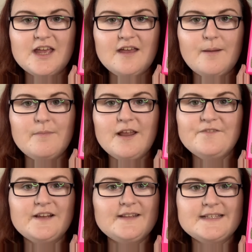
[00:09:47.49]
I'm
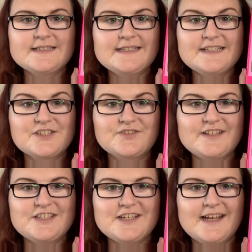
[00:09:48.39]
loving these glittery
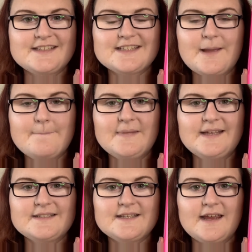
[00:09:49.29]
shades. They're
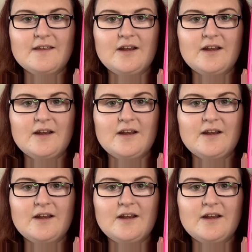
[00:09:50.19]
amazing.